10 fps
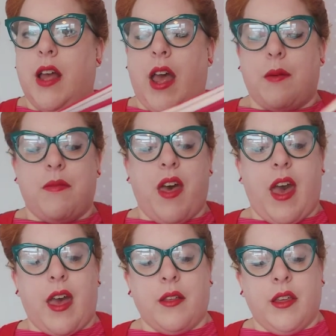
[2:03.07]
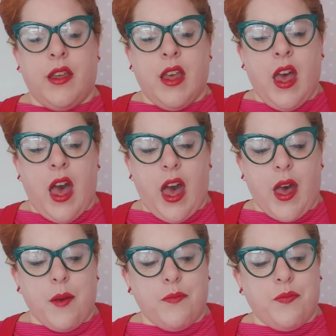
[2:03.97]
hem there.
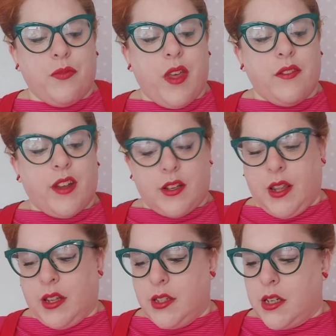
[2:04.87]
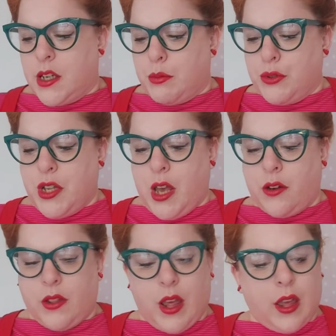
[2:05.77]
In fact, I think I did a double turn
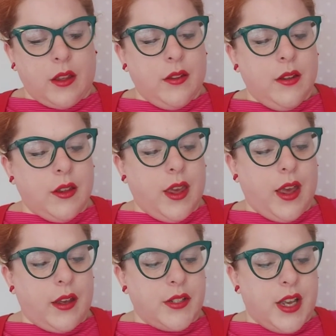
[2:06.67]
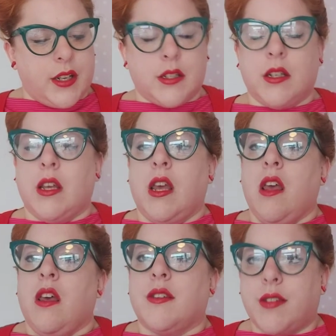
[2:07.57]
on that. Yeah, I did.
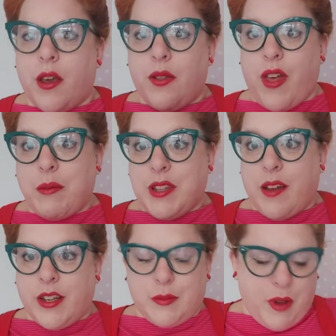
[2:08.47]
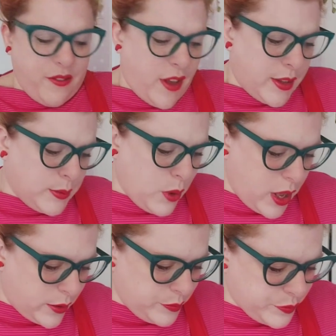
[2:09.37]
So that was how I did my first
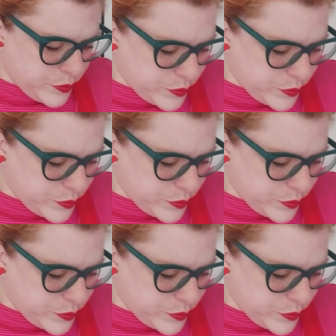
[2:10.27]
one.